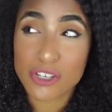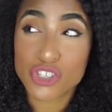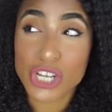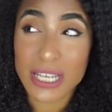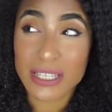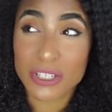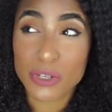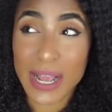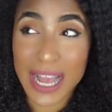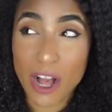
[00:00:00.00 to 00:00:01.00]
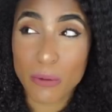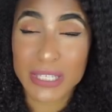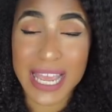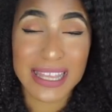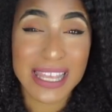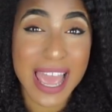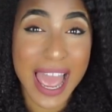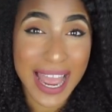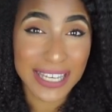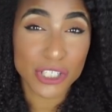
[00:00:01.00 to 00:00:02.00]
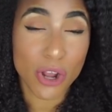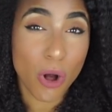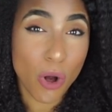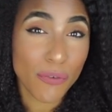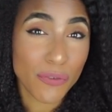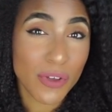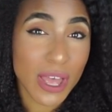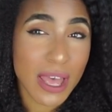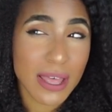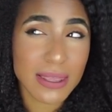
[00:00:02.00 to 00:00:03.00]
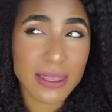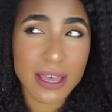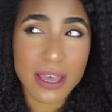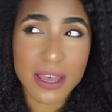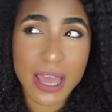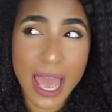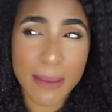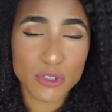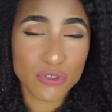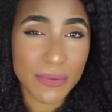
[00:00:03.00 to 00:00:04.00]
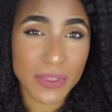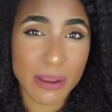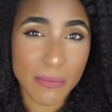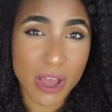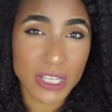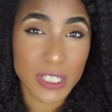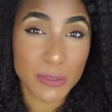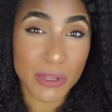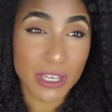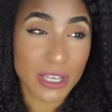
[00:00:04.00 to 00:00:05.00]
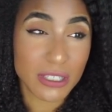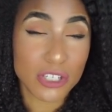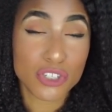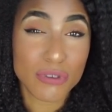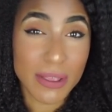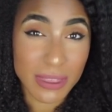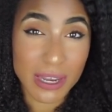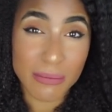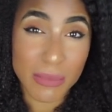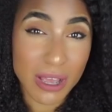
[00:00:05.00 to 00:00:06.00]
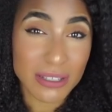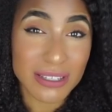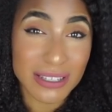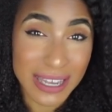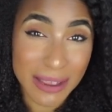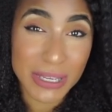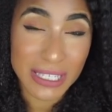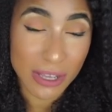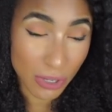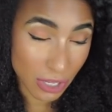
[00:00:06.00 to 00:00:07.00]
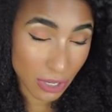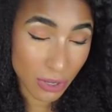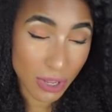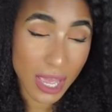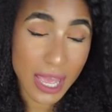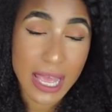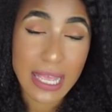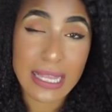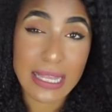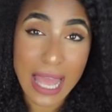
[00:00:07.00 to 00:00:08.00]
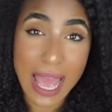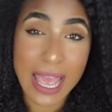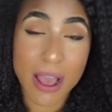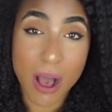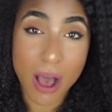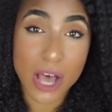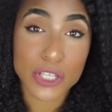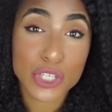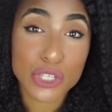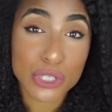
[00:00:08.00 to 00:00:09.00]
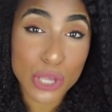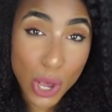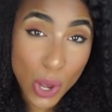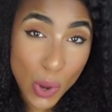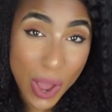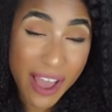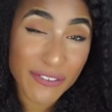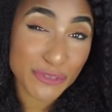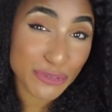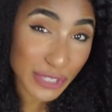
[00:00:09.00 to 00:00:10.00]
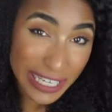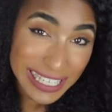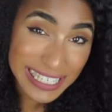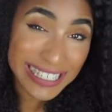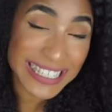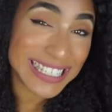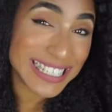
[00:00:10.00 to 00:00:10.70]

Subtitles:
just to help take the edge off the strengthening masks, because the strengthening masks, let me tell you, they are so friggin'